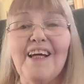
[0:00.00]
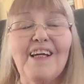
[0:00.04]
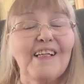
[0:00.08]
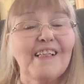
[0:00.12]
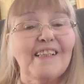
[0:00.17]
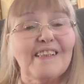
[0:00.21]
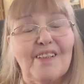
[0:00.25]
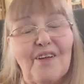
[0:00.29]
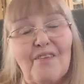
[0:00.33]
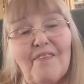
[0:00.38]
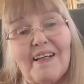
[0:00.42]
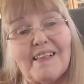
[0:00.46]

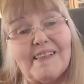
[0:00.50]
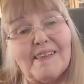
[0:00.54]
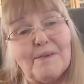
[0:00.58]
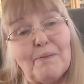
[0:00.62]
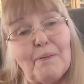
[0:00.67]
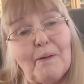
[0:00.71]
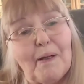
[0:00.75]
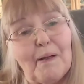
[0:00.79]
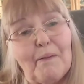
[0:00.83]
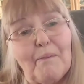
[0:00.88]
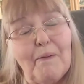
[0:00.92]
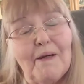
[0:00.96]
So that's
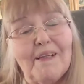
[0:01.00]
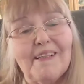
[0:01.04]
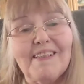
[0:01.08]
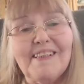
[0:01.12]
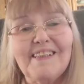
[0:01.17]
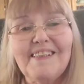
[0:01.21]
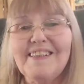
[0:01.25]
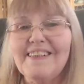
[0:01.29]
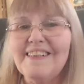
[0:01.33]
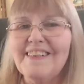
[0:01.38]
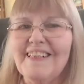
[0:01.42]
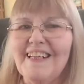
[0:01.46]
what I
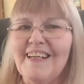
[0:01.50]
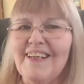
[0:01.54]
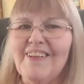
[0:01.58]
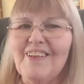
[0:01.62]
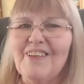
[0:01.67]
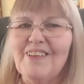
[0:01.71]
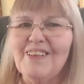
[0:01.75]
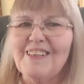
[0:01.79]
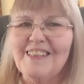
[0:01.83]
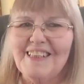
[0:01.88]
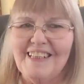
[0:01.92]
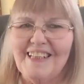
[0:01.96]
wanted to tell
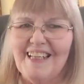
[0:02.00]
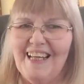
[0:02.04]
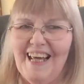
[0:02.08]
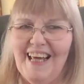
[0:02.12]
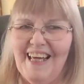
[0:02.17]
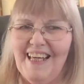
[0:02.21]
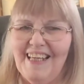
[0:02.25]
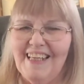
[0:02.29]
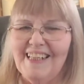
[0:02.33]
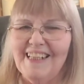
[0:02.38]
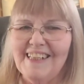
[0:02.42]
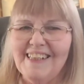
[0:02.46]
you
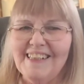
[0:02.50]
today.